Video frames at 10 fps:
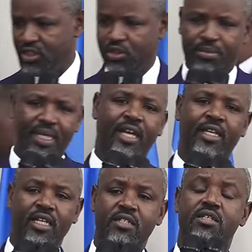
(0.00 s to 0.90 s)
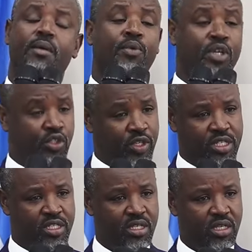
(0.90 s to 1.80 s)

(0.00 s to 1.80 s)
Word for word: should be 18 sub-regions,